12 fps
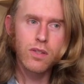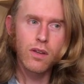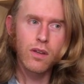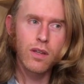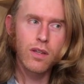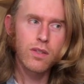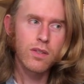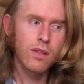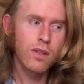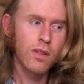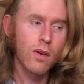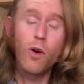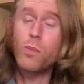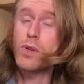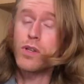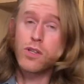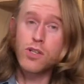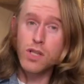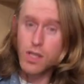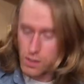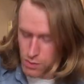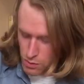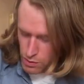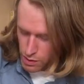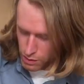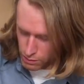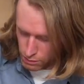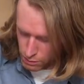song is in the open G tuning.